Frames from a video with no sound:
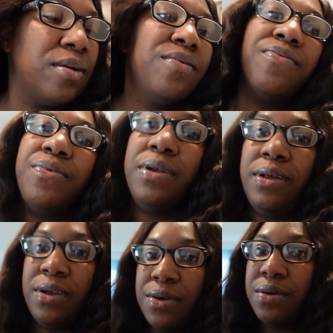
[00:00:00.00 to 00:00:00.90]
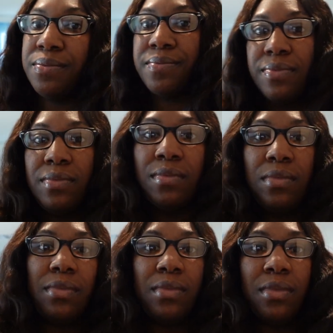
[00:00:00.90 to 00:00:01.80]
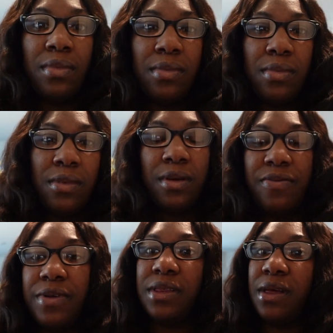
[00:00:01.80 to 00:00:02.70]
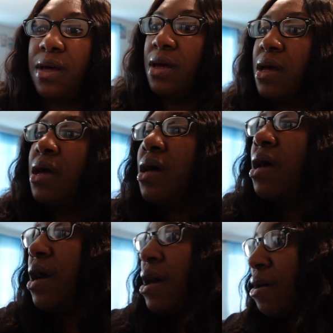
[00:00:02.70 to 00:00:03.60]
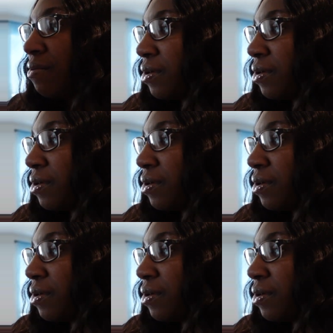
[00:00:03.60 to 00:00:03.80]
for dinner. Fix that. I have